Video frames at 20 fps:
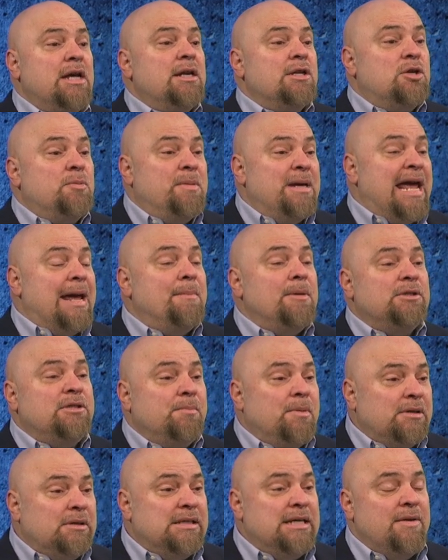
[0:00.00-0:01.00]
To be able to
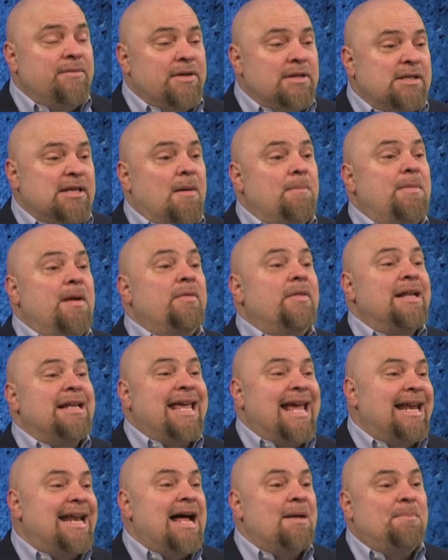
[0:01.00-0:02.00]
believe in something that
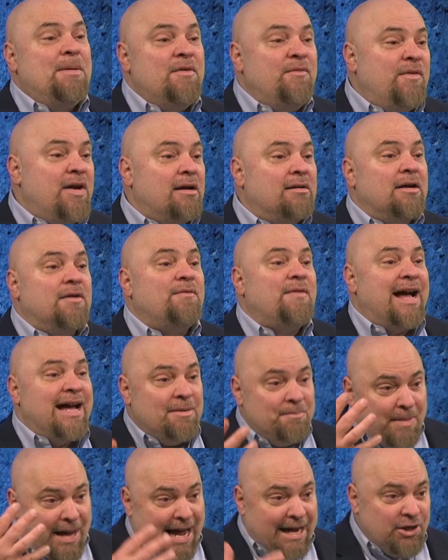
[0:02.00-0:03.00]
cannot be
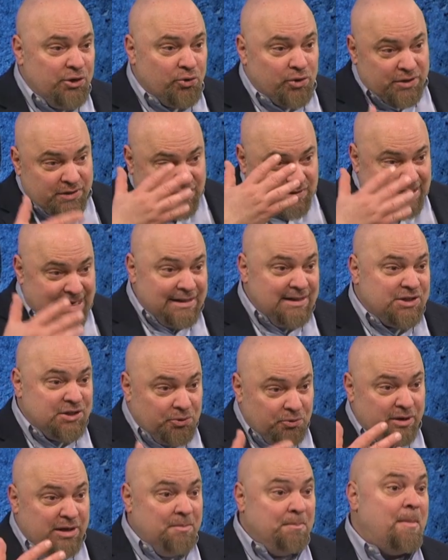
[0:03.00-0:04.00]
verified by your
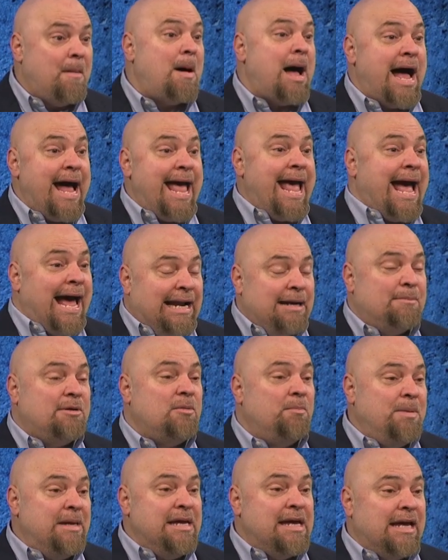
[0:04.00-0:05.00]
sensory uh,
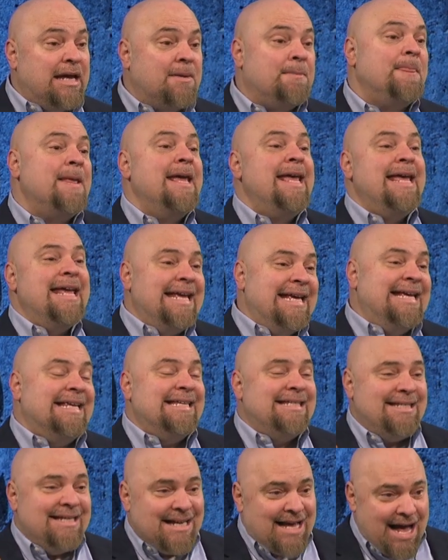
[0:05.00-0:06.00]
animal being
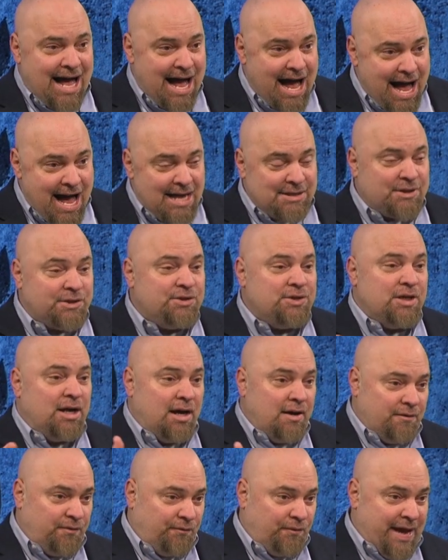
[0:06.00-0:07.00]
is the cost
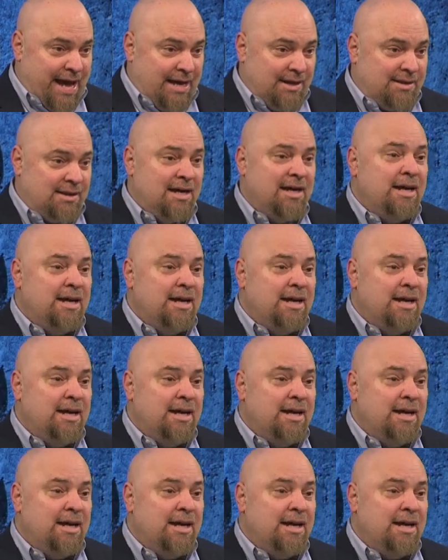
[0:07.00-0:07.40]
of faith.